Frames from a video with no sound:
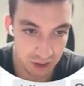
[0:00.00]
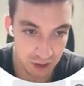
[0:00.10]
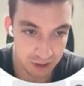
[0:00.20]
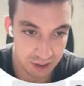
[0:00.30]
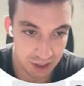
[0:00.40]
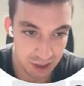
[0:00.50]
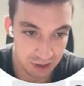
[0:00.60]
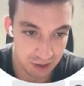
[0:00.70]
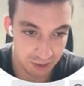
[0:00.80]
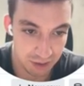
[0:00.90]
And delete,
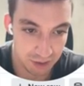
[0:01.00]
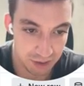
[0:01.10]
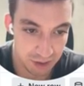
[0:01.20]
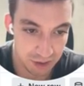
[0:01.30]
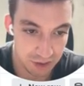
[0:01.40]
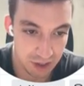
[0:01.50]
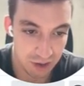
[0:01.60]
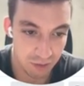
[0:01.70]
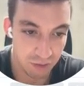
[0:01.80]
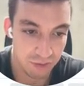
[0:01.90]
there we go. So now
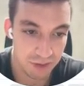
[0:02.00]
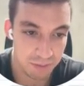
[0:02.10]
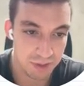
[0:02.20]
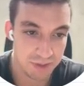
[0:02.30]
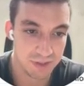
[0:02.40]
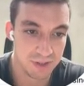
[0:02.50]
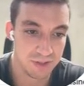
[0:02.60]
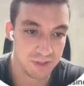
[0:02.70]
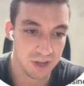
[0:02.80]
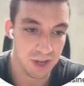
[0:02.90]
all of these
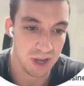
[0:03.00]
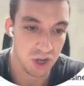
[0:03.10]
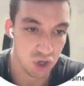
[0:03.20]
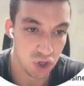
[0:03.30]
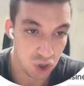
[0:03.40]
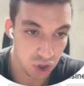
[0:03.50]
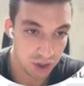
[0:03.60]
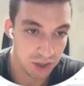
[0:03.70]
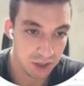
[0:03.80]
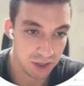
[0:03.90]
businesses
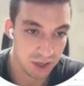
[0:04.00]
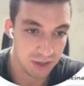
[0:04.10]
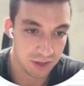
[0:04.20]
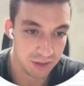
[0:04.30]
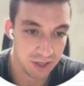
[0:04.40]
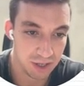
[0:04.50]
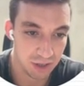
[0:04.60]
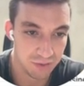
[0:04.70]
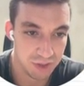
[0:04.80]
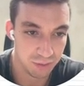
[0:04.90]
should, in theory, and
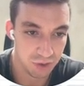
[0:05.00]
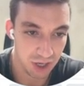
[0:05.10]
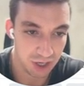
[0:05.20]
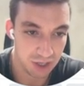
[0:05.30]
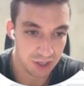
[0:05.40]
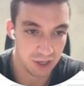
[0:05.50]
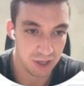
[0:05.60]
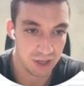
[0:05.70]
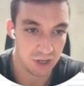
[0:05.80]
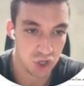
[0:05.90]
obviously we'll check it,
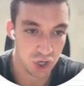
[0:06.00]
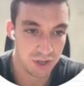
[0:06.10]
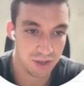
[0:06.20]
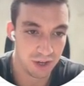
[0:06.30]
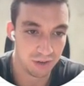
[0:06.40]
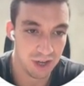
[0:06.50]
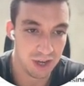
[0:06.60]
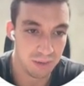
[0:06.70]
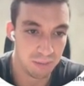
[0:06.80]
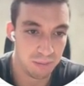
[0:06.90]
should in theory
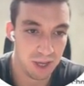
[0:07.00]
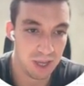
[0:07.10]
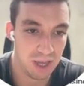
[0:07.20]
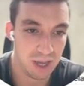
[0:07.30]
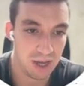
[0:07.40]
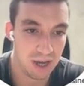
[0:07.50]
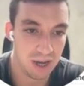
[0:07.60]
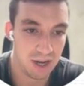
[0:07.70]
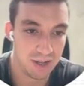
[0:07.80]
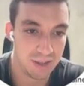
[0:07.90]
be
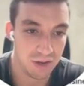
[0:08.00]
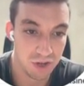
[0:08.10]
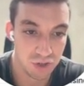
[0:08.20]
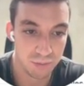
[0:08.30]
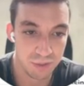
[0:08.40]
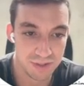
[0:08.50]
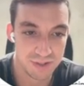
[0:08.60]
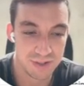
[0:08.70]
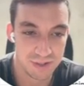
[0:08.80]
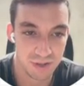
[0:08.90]
the original
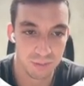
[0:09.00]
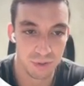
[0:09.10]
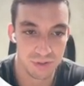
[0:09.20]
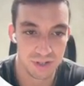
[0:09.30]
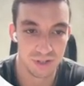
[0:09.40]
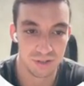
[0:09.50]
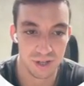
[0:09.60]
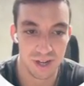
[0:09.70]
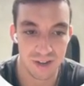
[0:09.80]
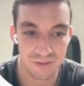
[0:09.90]
businesses that are posting
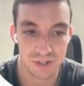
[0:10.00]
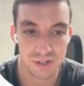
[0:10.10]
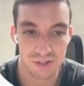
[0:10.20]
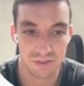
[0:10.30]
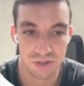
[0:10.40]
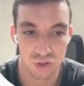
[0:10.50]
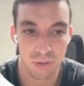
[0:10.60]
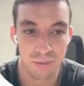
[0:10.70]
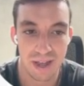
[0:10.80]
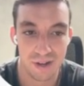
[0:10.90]
and advertising for the
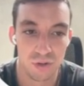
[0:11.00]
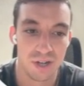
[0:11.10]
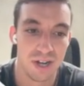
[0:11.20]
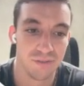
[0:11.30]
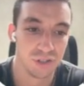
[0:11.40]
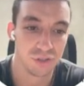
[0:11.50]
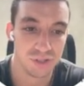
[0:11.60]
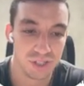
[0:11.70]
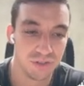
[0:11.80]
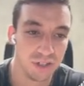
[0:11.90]
job and not a
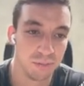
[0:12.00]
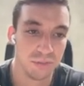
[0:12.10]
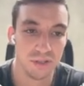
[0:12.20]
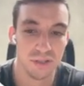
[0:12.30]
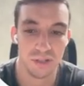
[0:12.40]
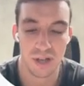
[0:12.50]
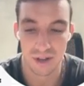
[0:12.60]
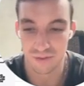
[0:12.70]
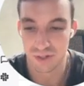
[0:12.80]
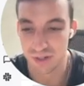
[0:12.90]
recruiting firm
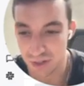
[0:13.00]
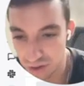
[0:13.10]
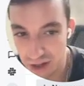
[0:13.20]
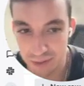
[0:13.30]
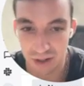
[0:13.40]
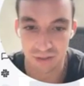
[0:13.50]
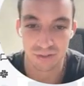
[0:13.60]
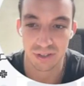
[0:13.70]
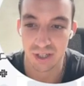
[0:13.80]
advertising on their behalf.